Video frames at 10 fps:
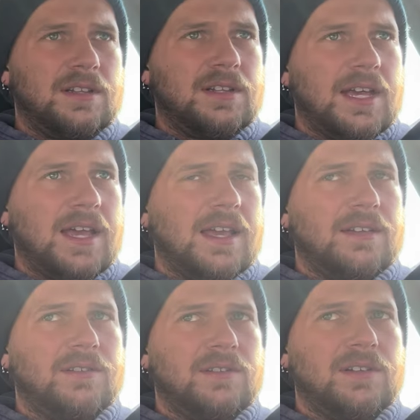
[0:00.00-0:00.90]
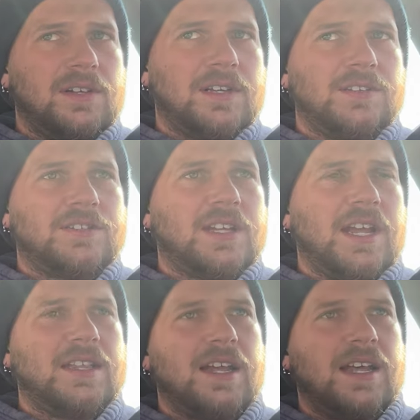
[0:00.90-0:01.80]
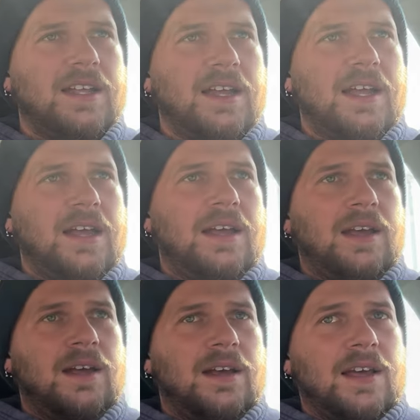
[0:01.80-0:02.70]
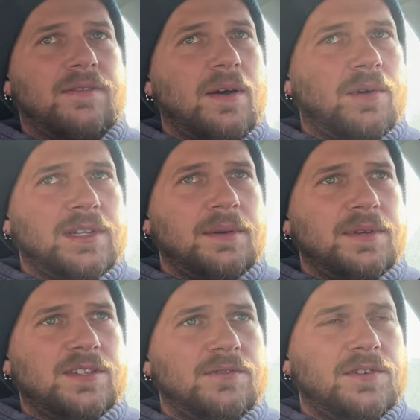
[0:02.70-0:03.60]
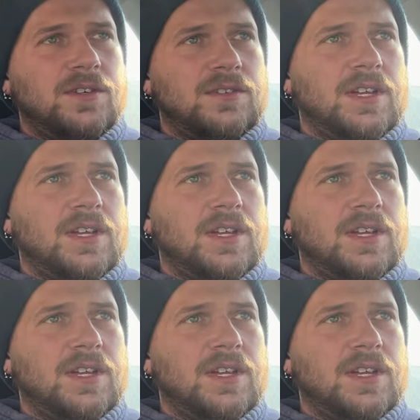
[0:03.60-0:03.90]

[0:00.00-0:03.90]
they understand that if I want that piece of food,